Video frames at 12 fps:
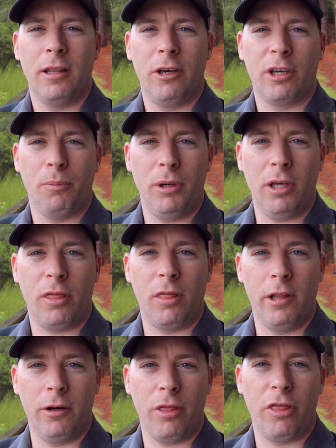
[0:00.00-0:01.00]
There can be
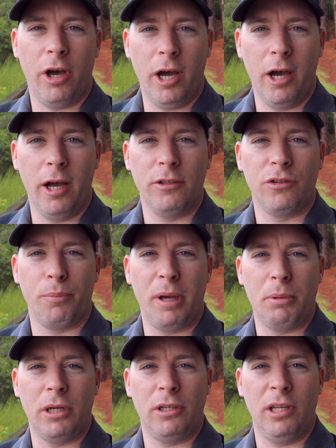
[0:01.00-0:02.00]
little thuds or
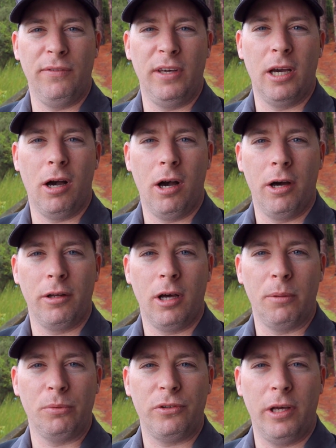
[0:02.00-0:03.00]
maybe a TV on
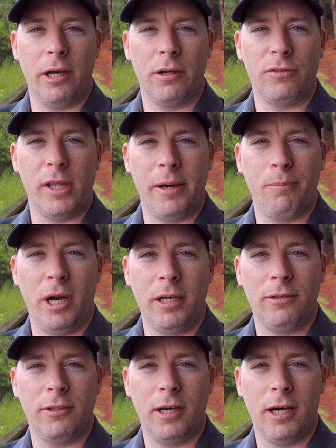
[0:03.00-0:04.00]
upstairs that
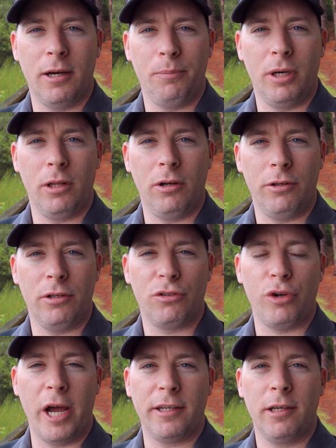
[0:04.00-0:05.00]
might be a little
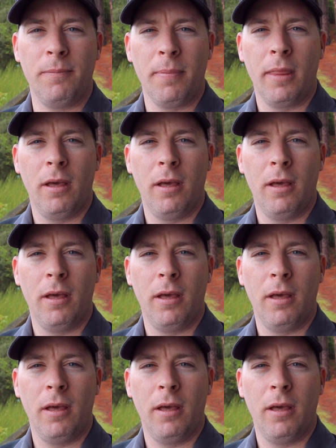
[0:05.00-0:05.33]
distracting.